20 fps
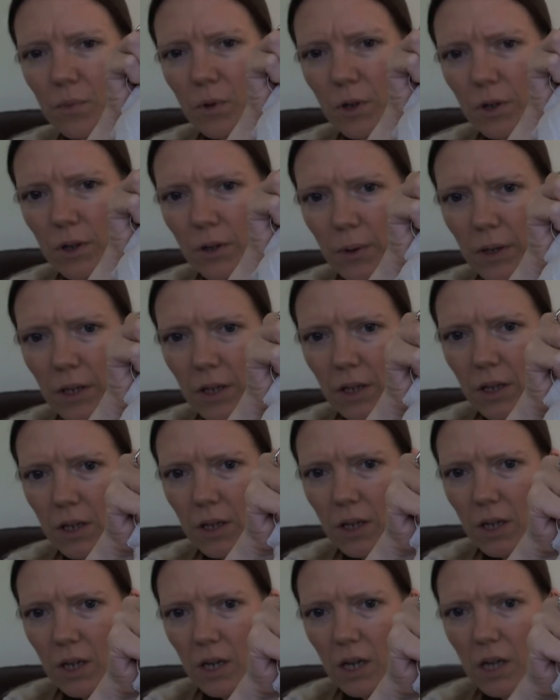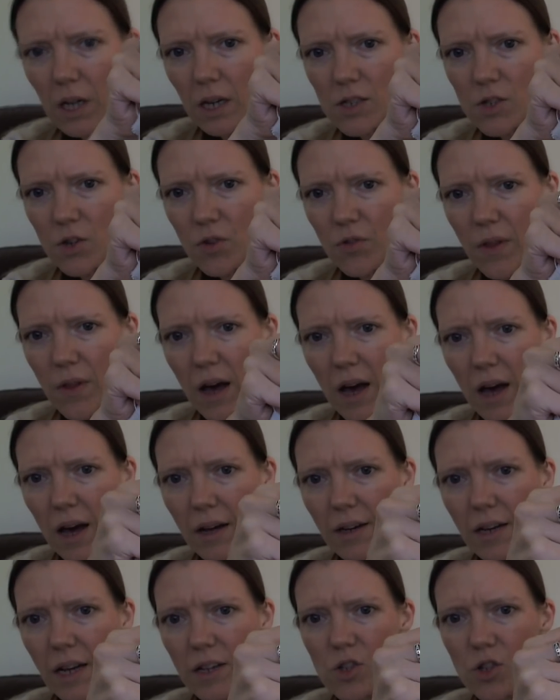where are we? I've done that,
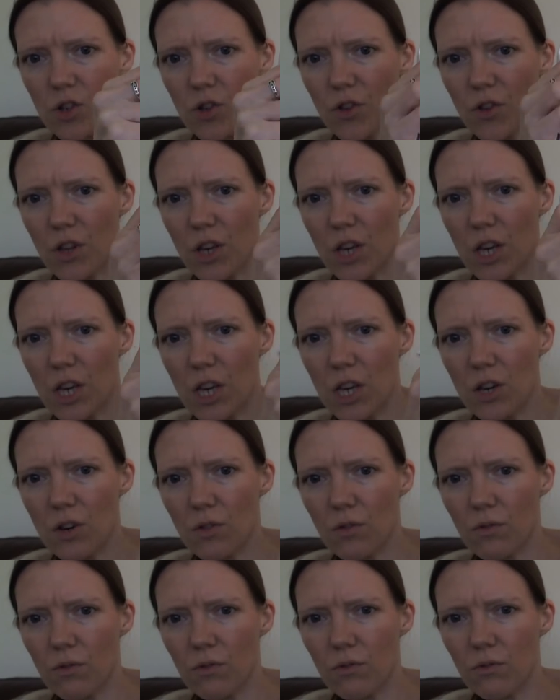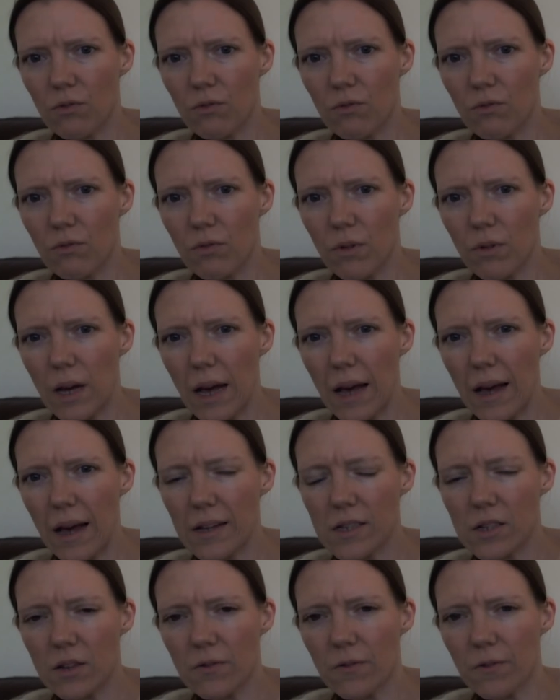and I've done the
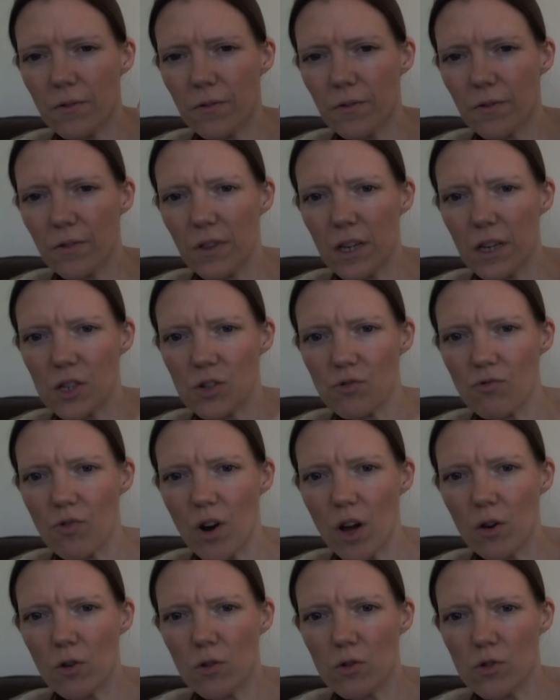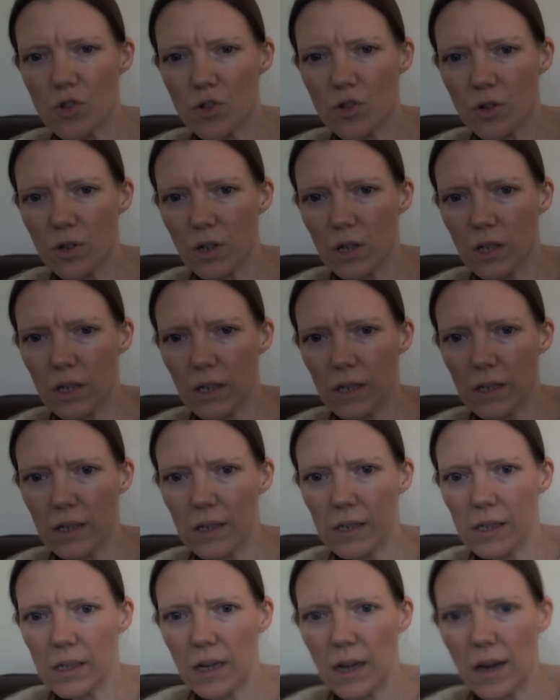head of this rose
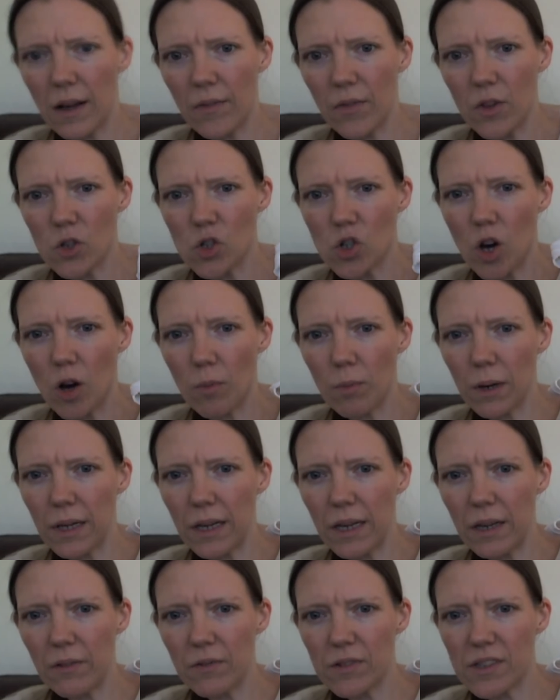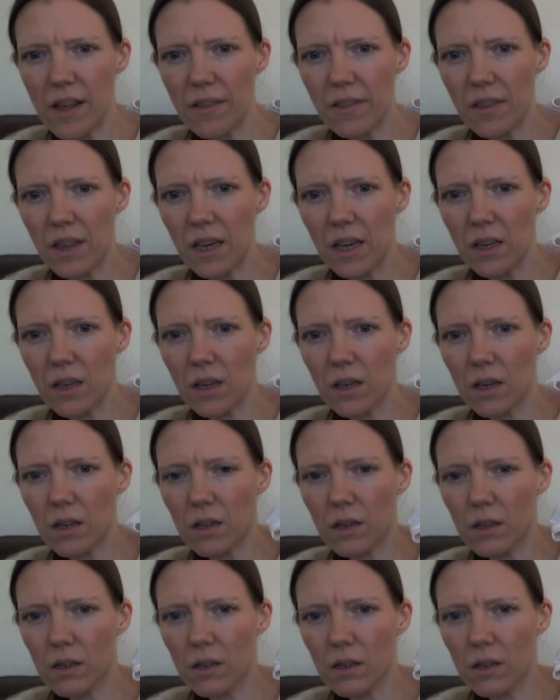and the top leaves, I think.